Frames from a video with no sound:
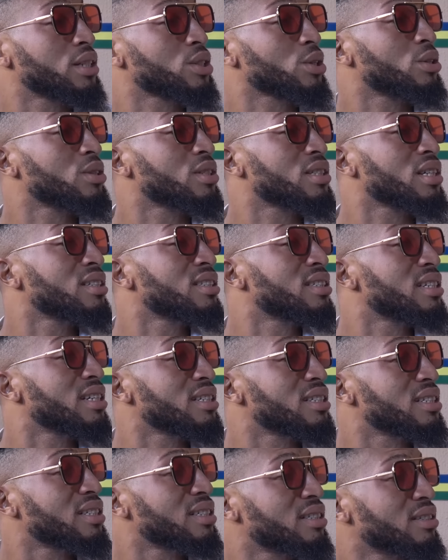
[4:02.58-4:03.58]
has
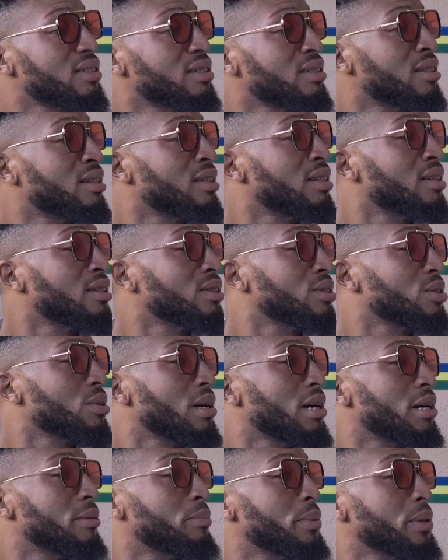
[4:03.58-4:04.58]
consented to
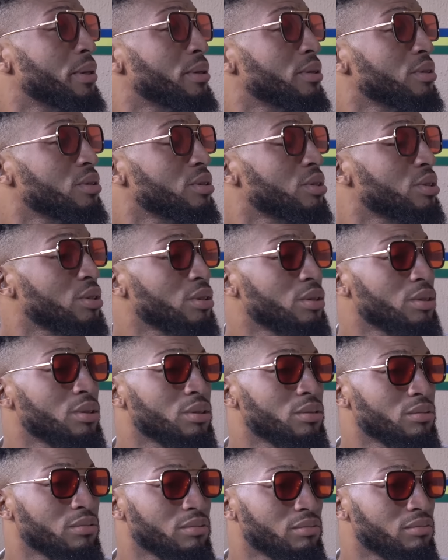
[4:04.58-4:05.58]
her bill,
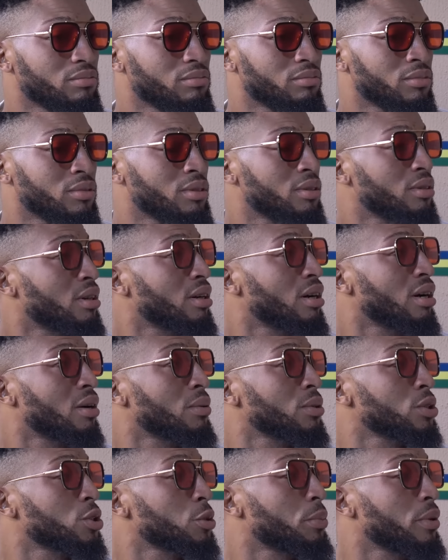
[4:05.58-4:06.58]
so I
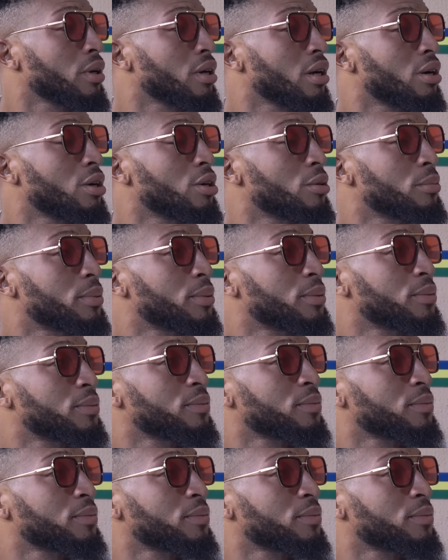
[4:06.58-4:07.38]
want to pick her up.